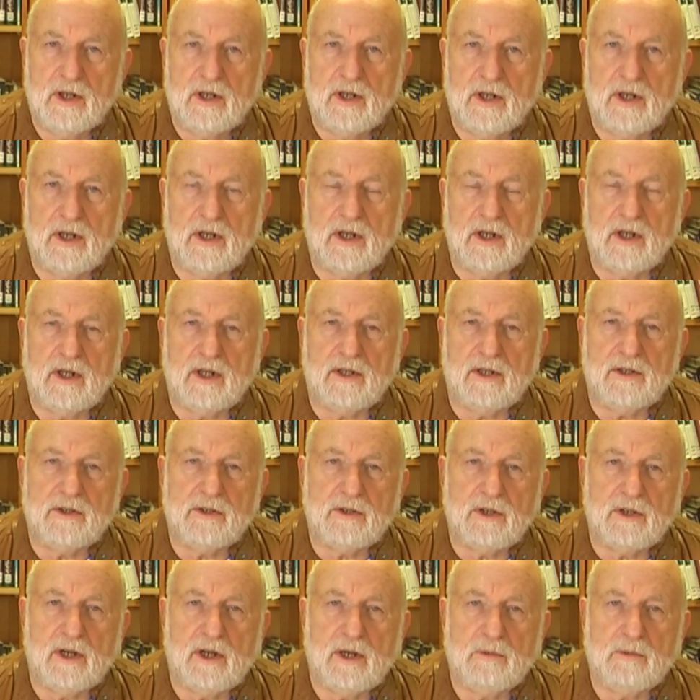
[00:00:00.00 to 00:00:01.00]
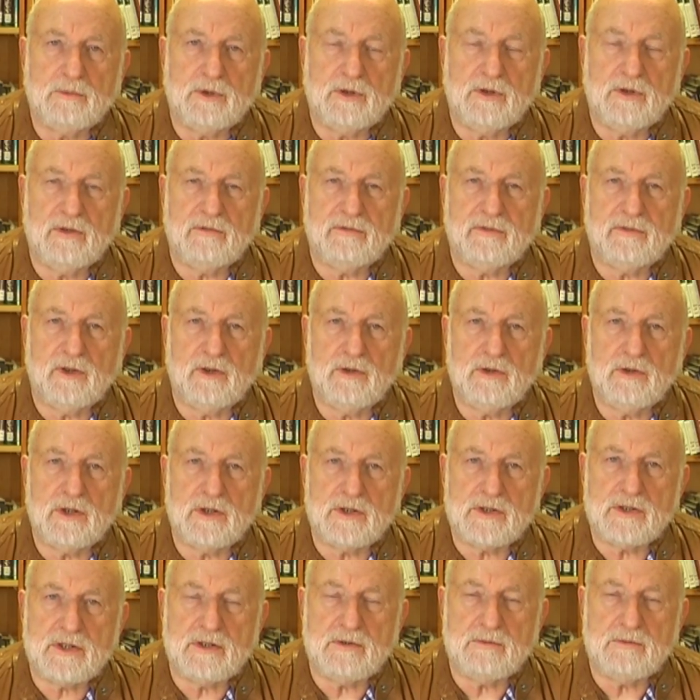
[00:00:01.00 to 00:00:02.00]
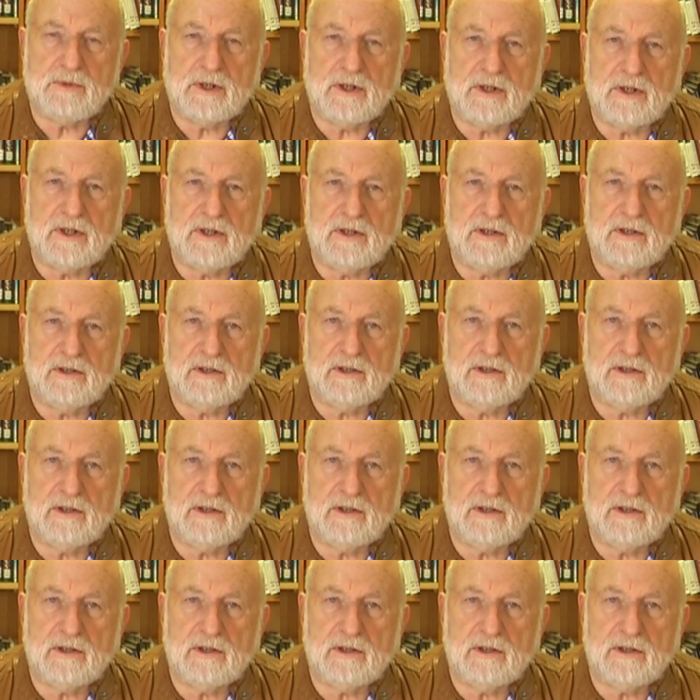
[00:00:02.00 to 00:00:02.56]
and I'm going to focus in my